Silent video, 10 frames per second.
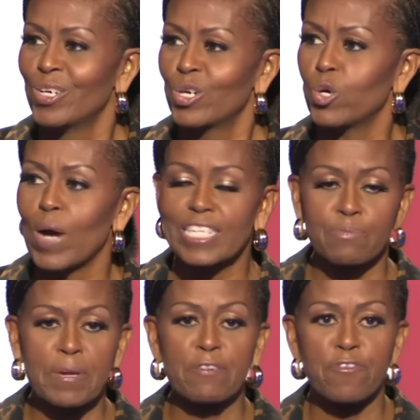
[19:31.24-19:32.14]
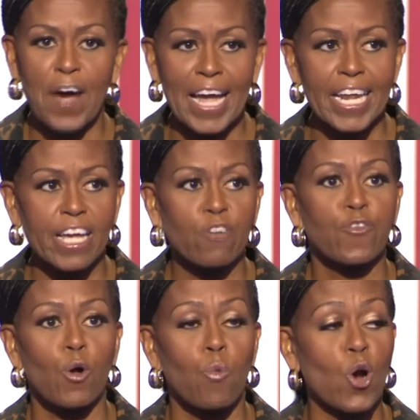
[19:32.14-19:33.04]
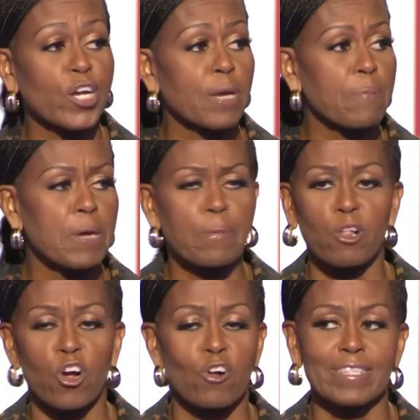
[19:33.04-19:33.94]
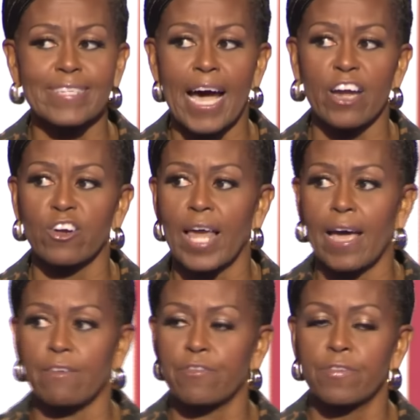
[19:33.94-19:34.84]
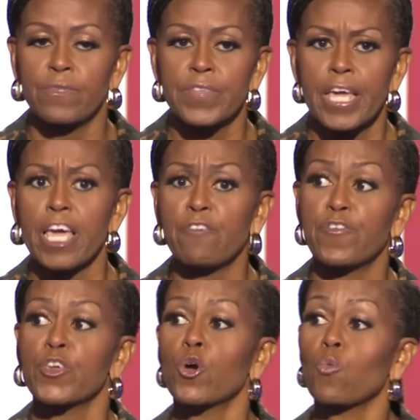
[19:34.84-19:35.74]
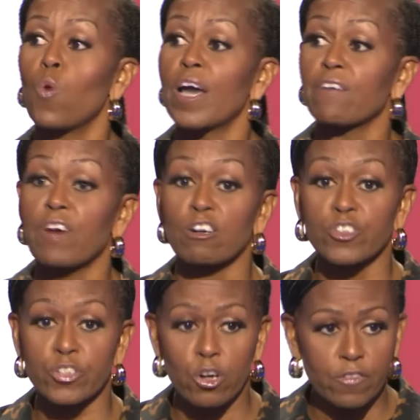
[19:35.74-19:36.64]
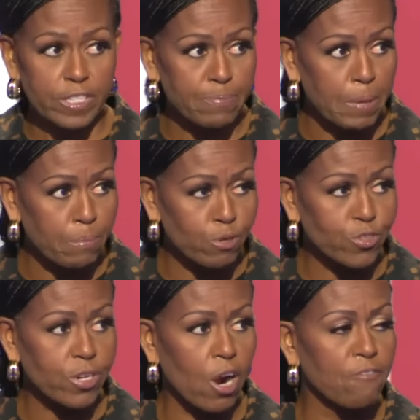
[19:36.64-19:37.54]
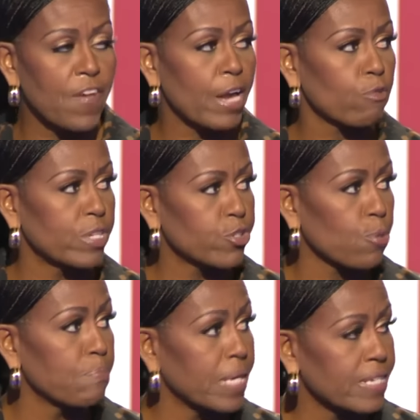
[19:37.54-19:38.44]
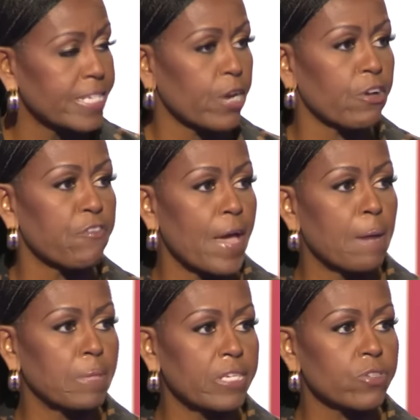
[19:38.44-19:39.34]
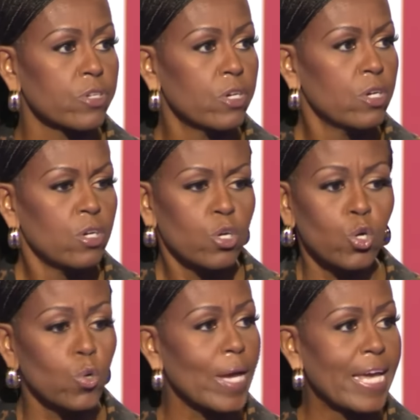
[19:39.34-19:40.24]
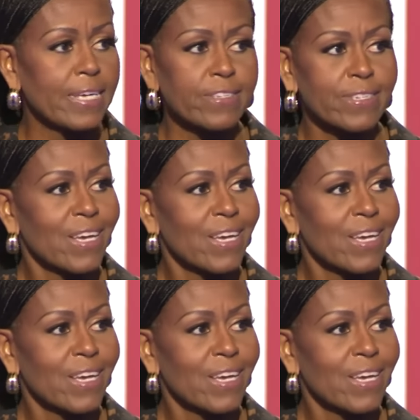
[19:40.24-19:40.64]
who has been fighting for working people her entire life? If you're one of our service members, our veterans, or military families, who is